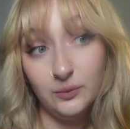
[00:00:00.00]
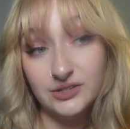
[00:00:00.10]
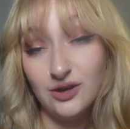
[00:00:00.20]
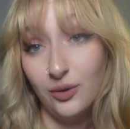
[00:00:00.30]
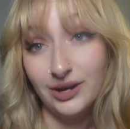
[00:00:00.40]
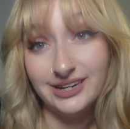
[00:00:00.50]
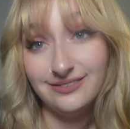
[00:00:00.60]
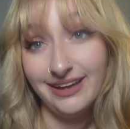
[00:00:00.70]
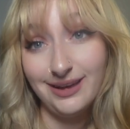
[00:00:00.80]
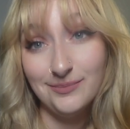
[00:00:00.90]
it was already
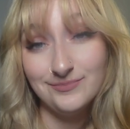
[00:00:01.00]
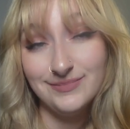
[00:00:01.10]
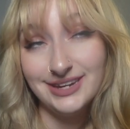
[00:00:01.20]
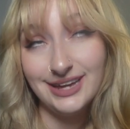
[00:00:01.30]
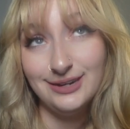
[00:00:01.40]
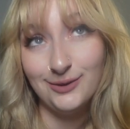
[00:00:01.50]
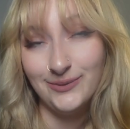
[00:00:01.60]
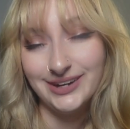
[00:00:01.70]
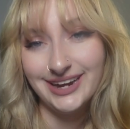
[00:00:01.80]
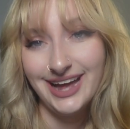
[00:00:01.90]
like midnight or
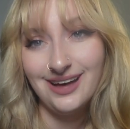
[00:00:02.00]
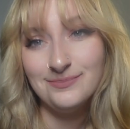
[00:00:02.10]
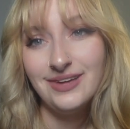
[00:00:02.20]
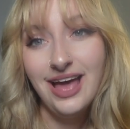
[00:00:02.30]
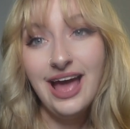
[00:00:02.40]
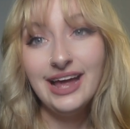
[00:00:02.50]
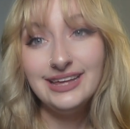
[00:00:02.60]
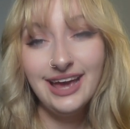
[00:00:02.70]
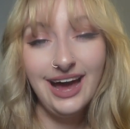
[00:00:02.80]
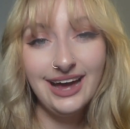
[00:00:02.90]
1 a.m.
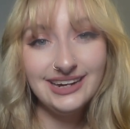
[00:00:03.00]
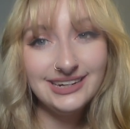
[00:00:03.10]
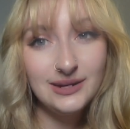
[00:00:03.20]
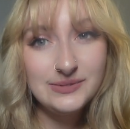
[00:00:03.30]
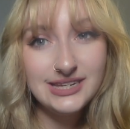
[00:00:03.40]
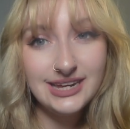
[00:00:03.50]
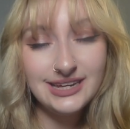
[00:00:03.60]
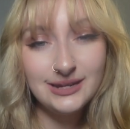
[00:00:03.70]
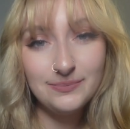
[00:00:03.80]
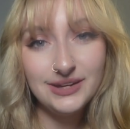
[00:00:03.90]
Yeah, I ended up
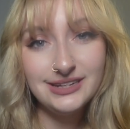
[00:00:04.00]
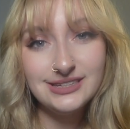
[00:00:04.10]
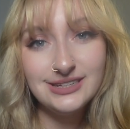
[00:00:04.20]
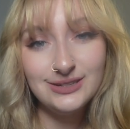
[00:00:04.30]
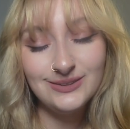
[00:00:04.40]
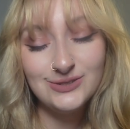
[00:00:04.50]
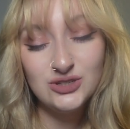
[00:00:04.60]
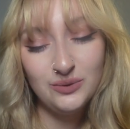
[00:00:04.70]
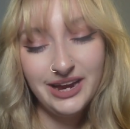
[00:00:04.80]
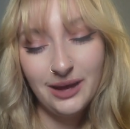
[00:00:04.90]
staying up until
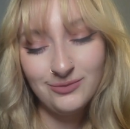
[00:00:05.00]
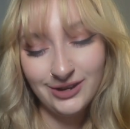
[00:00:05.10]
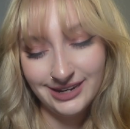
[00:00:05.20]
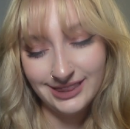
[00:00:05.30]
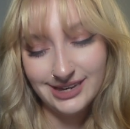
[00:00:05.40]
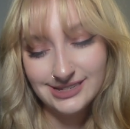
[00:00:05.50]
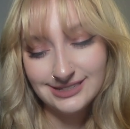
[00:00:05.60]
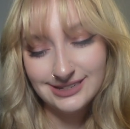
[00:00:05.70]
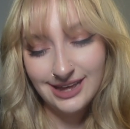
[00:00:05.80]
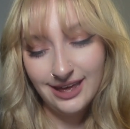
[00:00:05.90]
2 a.m. reading
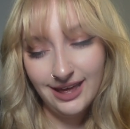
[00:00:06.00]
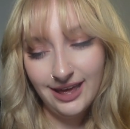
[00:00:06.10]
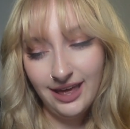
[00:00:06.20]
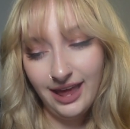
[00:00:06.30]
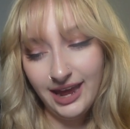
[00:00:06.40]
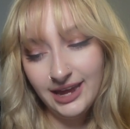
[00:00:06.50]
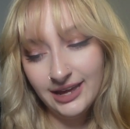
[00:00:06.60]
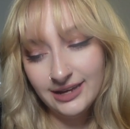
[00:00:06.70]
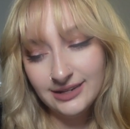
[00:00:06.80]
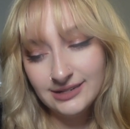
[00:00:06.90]
this.
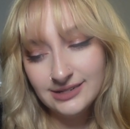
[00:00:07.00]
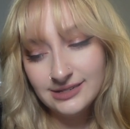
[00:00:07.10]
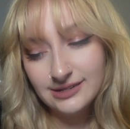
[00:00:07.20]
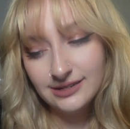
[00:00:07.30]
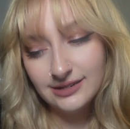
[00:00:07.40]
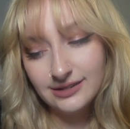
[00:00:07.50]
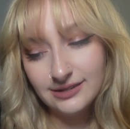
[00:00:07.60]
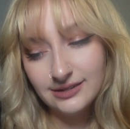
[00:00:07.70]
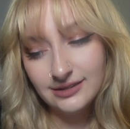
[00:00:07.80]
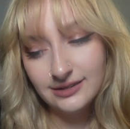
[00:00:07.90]
And
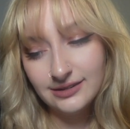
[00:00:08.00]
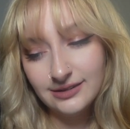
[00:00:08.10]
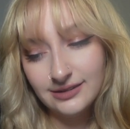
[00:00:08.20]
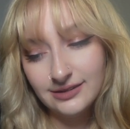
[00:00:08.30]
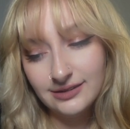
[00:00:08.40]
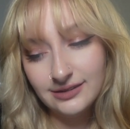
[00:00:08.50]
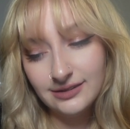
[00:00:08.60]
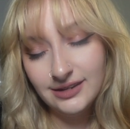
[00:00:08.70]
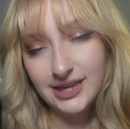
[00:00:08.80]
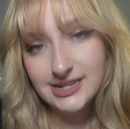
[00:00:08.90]

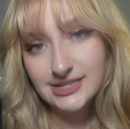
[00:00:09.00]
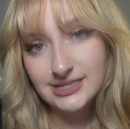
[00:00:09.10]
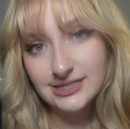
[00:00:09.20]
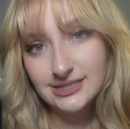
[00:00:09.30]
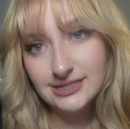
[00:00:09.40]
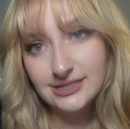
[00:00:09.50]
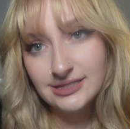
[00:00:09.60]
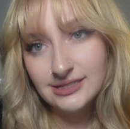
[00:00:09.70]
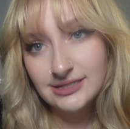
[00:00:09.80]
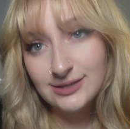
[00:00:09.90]

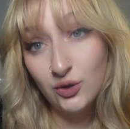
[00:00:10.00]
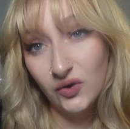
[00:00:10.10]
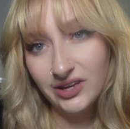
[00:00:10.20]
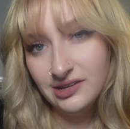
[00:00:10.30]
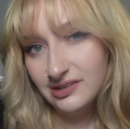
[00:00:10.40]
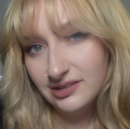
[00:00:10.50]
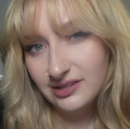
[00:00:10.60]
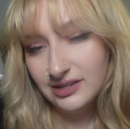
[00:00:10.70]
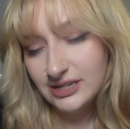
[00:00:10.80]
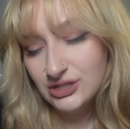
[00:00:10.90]
it's good.
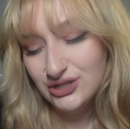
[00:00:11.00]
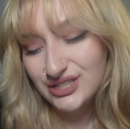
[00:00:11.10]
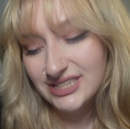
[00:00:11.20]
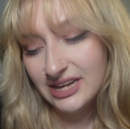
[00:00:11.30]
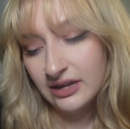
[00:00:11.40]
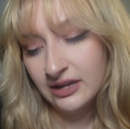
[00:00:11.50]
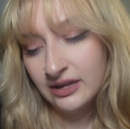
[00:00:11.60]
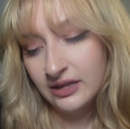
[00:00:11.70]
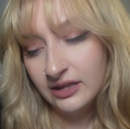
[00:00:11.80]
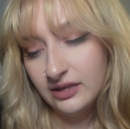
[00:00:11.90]
It's just
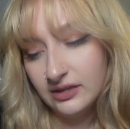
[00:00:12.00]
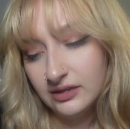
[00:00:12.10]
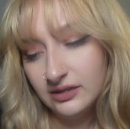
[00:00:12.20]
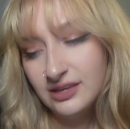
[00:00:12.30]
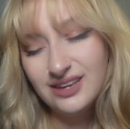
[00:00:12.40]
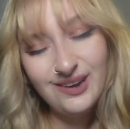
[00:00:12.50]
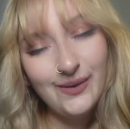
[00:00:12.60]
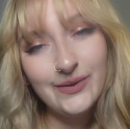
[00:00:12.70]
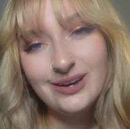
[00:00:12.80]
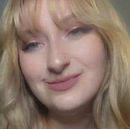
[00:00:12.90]
not, you
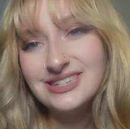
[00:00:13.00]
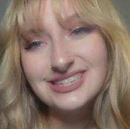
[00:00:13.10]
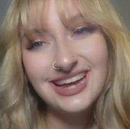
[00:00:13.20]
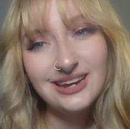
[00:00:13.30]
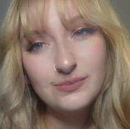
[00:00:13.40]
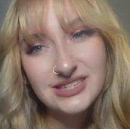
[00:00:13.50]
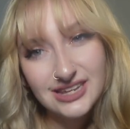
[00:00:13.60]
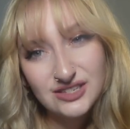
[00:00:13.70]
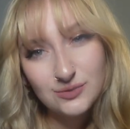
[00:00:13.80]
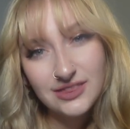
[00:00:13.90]
know, I'm just not
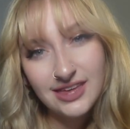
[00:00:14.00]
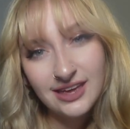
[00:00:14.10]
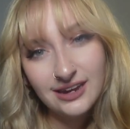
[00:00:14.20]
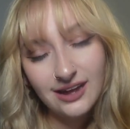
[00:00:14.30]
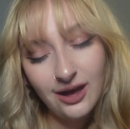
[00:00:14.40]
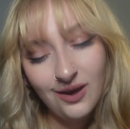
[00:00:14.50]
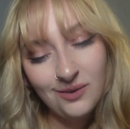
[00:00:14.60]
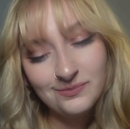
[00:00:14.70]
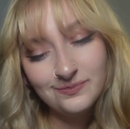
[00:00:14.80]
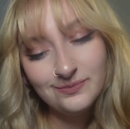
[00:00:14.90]
obsessed with it.
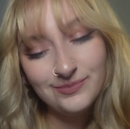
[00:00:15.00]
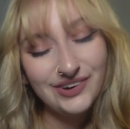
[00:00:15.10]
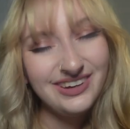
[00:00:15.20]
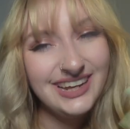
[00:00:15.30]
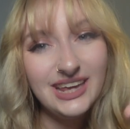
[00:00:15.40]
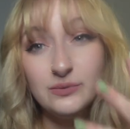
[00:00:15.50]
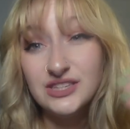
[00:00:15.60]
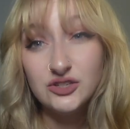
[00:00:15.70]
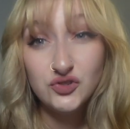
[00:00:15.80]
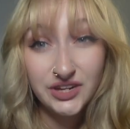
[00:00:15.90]
Um, but like it was
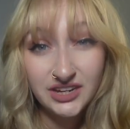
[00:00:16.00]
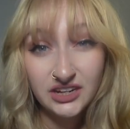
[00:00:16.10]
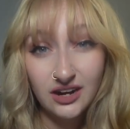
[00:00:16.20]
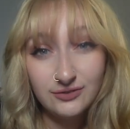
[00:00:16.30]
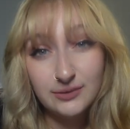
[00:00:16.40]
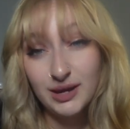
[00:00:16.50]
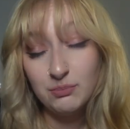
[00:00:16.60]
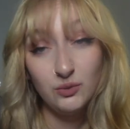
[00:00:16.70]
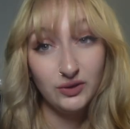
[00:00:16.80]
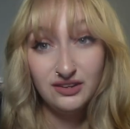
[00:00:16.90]
intriguing enough to make
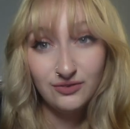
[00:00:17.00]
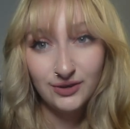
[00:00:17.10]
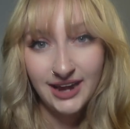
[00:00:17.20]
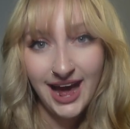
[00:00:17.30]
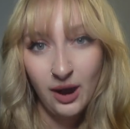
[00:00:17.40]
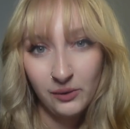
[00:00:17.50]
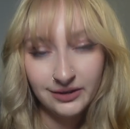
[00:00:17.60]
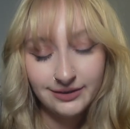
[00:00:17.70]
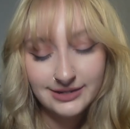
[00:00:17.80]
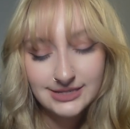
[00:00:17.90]
me read for an
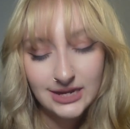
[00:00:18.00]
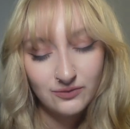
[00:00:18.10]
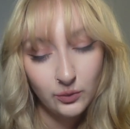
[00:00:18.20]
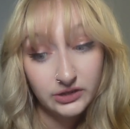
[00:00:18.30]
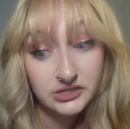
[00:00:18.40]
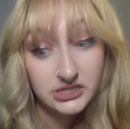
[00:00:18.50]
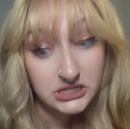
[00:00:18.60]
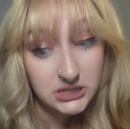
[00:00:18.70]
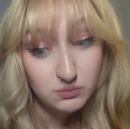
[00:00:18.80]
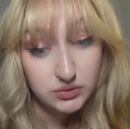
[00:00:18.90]
hour instead of going to
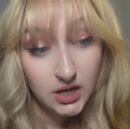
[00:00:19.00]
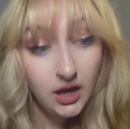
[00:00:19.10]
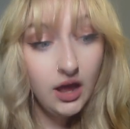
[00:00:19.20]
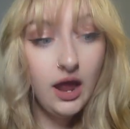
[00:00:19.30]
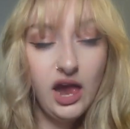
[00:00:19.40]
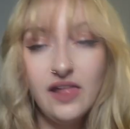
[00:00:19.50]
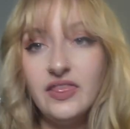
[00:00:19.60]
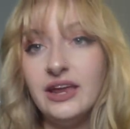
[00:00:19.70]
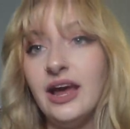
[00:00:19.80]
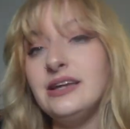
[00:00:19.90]
sleep. And
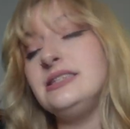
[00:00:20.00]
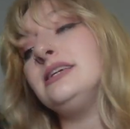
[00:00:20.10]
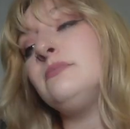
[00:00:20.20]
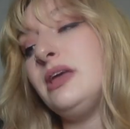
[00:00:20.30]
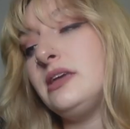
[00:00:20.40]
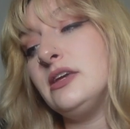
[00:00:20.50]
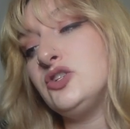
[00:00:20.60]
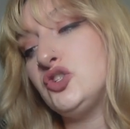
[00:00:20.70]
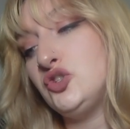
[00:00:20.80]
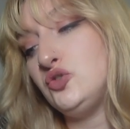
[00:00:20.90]
then I did make it
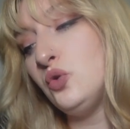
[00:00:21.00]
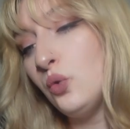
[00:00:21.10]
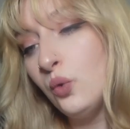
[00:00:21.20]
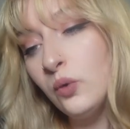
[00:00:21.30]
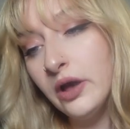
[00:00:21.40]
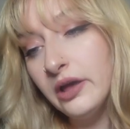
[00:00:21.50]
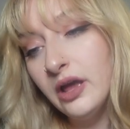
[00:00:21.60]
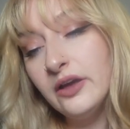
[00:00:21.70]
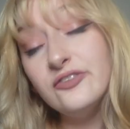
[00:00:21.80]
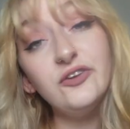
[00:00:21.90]
to
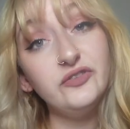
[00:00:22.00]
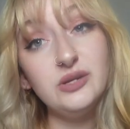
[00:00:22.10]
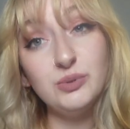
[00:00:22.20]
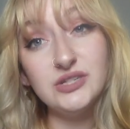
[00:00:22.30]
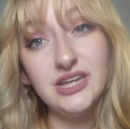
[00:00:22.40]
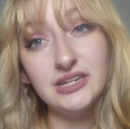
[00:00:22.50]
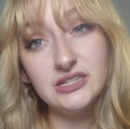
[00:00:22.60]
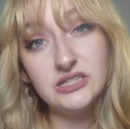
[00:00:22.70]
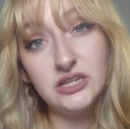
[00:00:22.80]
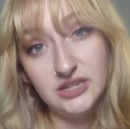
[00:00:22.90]
50%
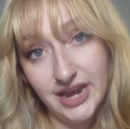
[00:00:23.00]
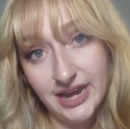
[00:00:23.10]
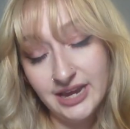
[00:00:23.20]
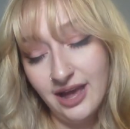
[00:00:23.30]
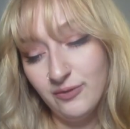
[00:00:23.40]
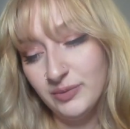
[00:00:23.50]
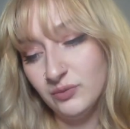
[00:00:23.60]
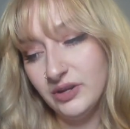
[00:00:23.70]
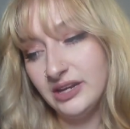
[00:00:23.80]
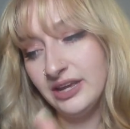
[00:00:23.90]
today. I've been
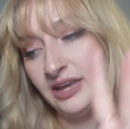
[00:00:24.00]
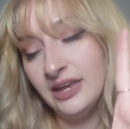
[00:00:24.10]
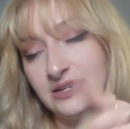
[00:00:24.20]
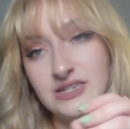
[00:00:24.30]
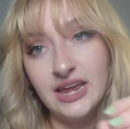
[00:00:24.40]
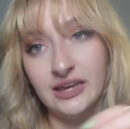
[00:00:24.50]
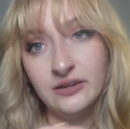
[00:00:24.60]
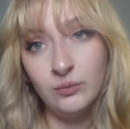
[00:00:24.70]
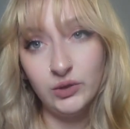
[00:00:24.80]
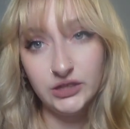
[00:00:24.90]
reading it in
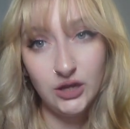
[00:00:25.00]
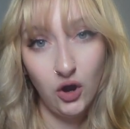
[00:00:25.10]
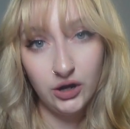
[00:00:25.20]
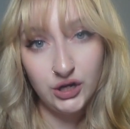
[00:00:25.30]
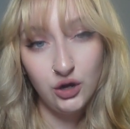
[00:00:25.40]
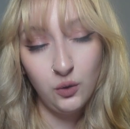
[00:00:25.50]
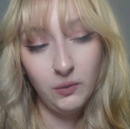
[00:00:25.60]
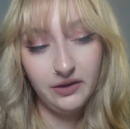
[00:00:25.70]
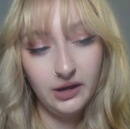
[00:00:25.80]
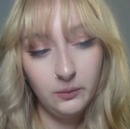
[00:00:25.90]
tandem with the audio
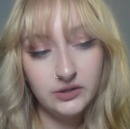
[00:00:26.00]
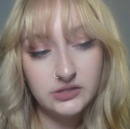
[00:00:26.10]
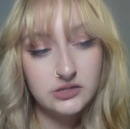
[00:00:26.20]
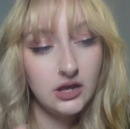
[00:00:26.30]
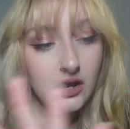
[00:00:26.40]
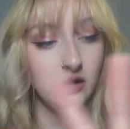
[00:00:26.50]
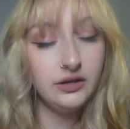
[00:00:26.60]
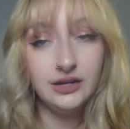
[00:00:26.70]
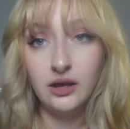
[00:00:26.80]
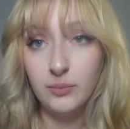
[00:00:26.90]
while I was
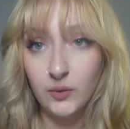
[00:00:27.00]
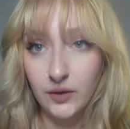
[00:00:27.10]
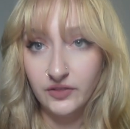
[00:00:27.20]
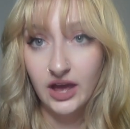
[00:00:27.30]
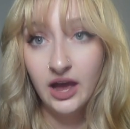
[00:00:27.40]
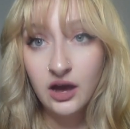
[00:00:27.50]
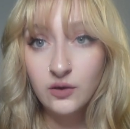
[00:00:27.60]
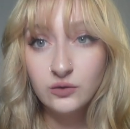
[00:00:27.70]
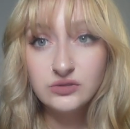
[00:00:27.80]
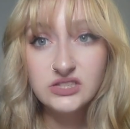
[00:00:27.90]
cleaning up around the
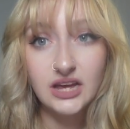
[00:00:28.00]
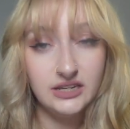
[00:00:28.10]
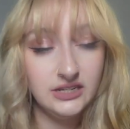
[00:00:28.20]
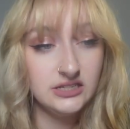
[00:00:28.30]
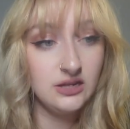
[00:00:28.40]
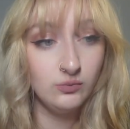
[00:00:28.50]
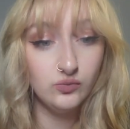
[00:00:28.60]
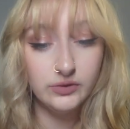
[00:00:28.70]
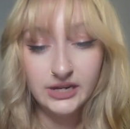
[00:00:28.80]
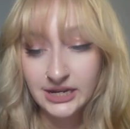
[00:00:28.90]
house. I did some
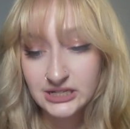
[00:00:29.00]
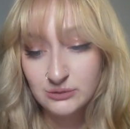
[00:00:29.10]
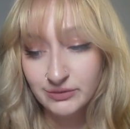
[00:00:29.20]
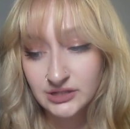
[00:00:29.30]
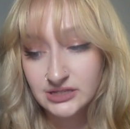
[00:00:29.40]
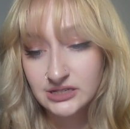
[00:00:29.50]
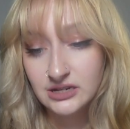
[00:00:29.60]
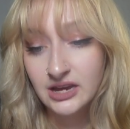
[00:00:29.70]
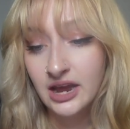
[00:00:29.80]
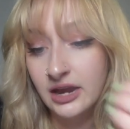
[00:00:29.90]
reading sprints
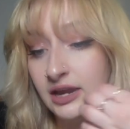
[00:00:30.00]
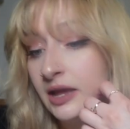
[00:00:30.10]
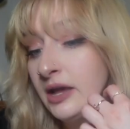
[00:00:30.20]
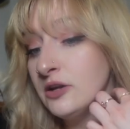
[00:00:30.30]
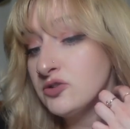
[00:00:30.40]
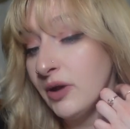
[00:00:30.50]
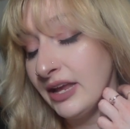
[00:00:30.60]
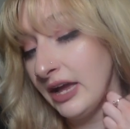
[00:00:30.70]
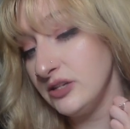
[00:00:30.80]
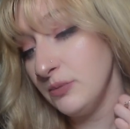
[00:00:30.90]
today. So I
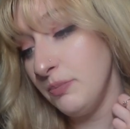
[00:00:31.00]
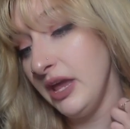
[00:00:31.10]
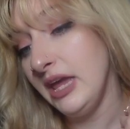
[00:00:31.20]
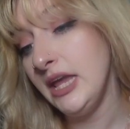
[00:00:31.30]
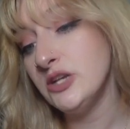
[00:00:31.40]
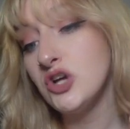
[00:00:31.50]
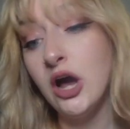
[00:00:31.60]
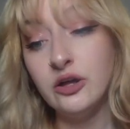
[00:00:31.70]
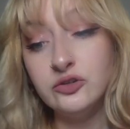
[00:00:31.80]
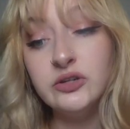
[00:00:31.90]
got to page
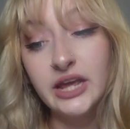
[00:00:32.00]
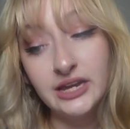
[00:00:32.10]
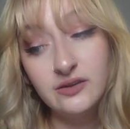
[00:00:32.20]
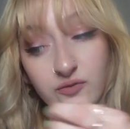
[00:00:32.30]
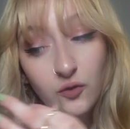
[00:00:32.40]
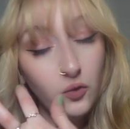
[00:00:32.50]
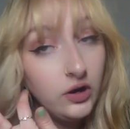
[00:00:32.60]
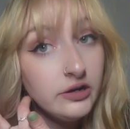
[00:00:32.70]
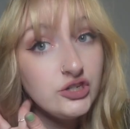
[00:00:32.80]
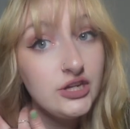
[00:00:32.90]

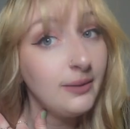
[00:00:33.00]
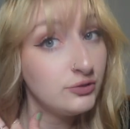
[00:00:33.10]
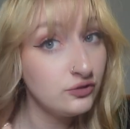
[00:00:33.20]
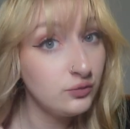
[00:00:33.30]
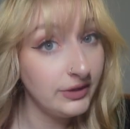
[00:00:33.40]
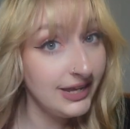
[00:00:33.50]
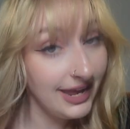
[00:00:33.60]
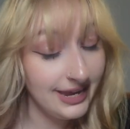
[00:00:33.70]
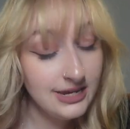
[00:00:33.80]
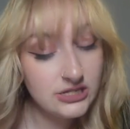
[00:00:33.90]
184, chapter
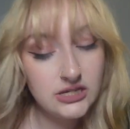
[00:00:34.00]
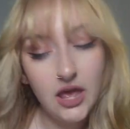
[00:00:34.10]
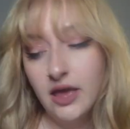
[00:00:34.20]
28,